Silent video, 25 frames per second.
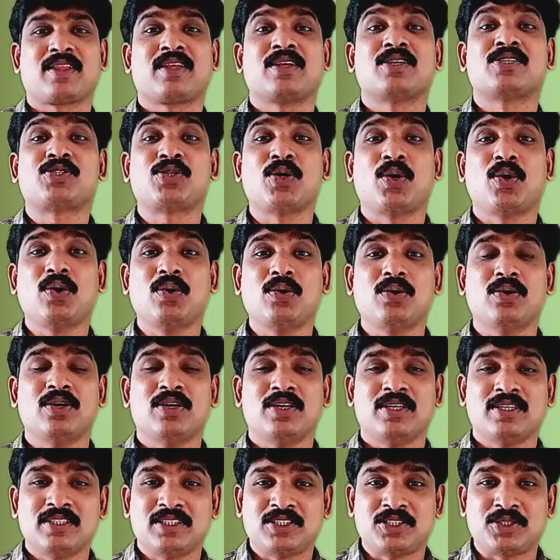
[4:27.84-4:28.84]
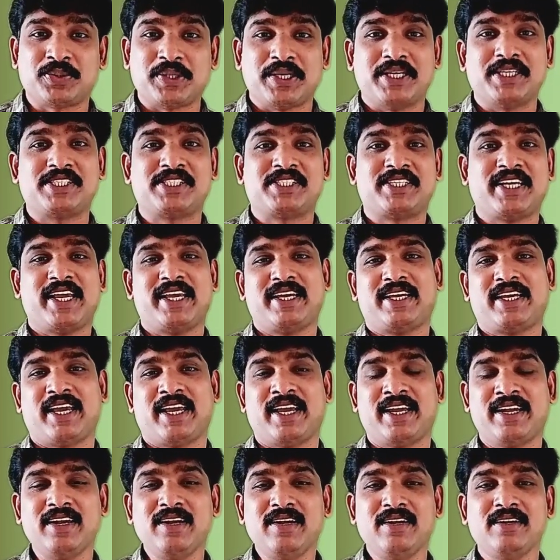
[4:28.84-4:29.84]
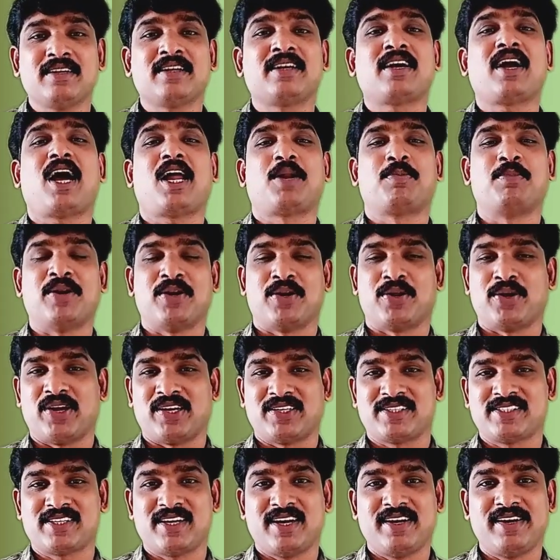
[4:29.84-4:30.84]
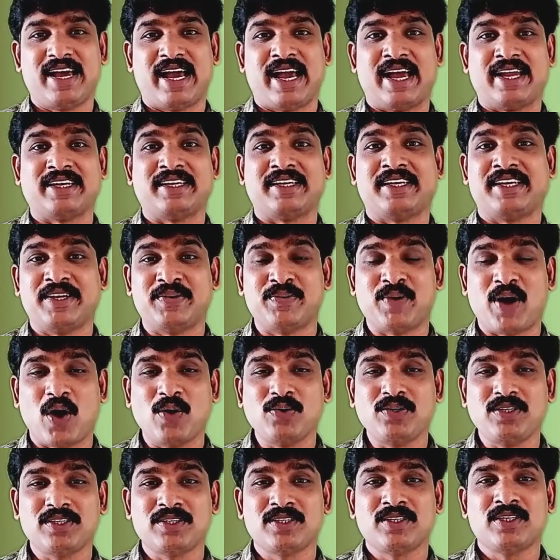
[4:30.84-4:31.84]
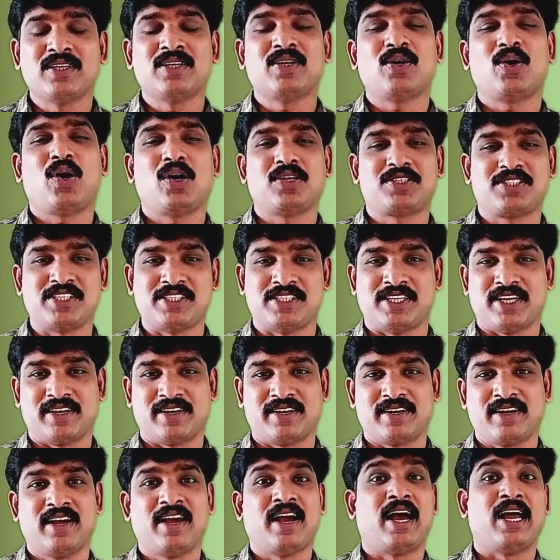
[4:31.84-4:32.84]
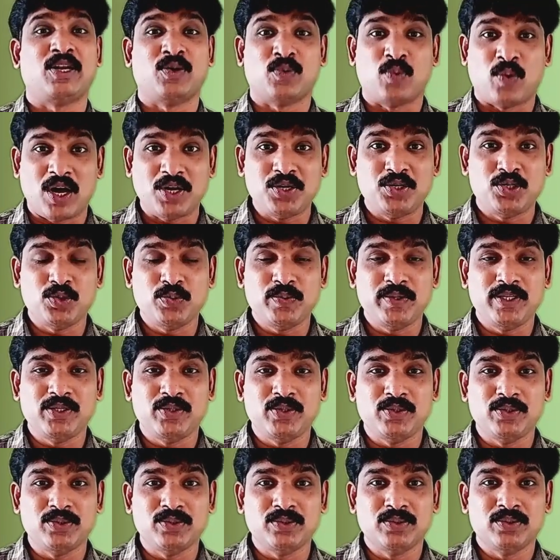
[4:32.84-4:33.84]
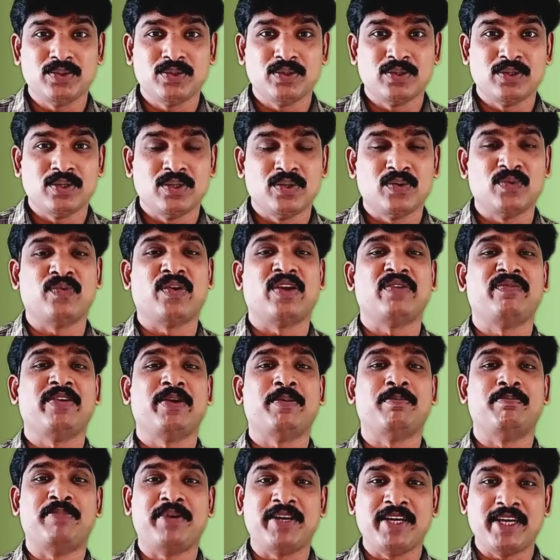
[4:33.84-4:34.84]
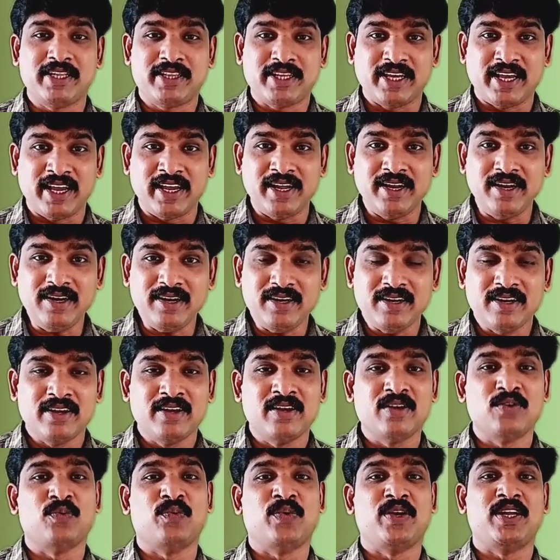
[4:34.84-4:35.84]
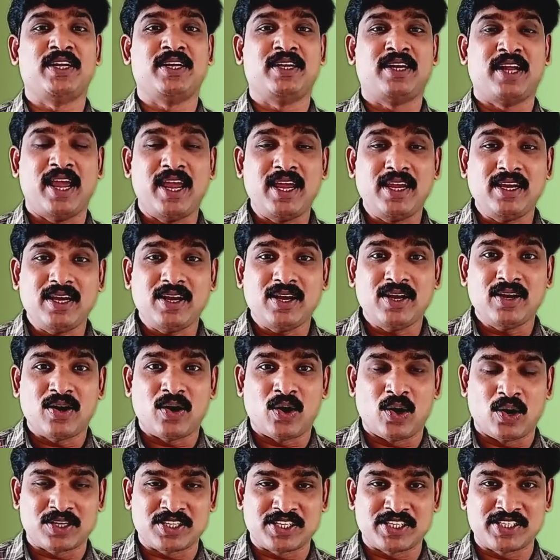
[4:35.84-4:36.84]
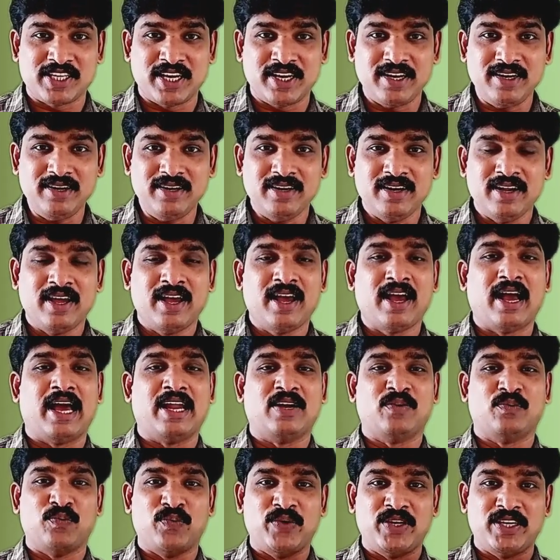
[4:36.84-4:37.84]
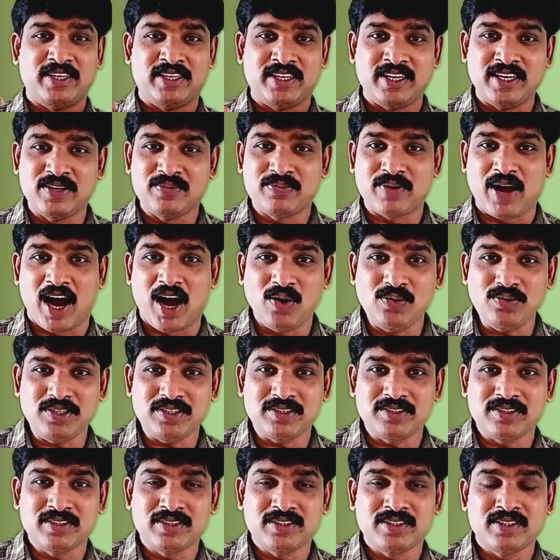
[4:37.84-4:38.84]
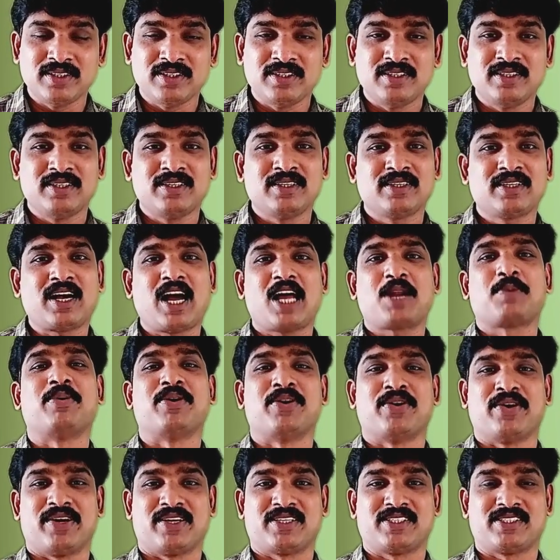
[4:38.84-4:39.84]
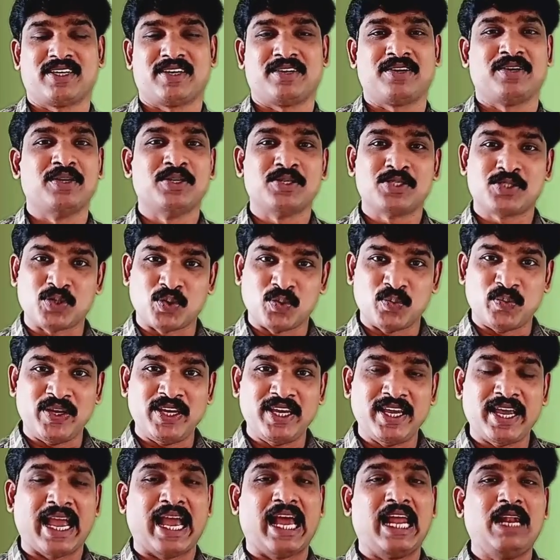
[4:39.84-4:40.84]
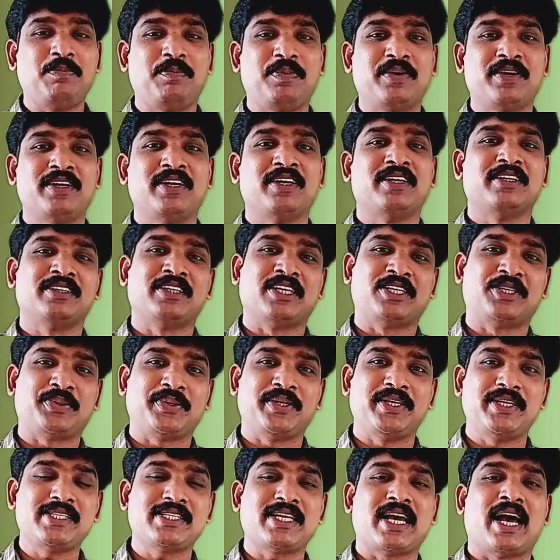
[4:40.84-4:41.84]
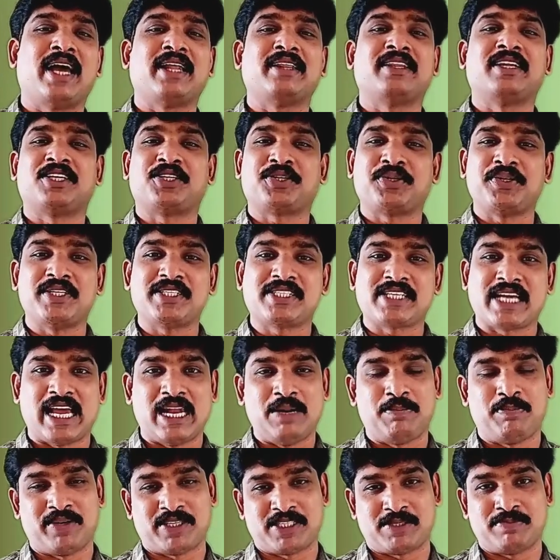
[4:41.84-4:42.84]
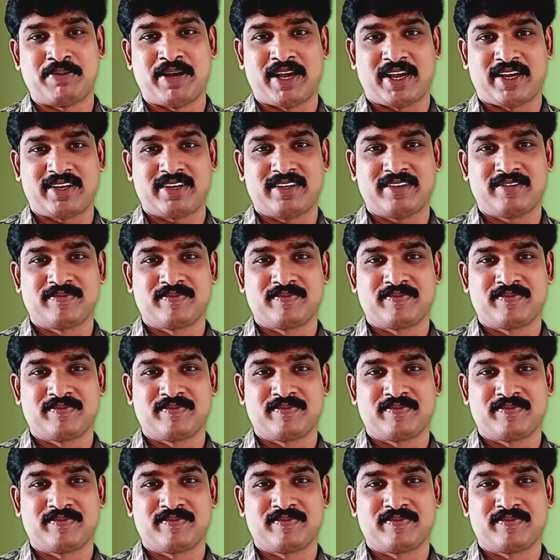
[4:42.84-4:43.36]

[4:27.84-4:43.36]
So trees take in carbon dioxide and give out oxygen. And what do? When we breathe in, we take oxygen and we give out carbon dioxide. So we help the trees and the trees help us back.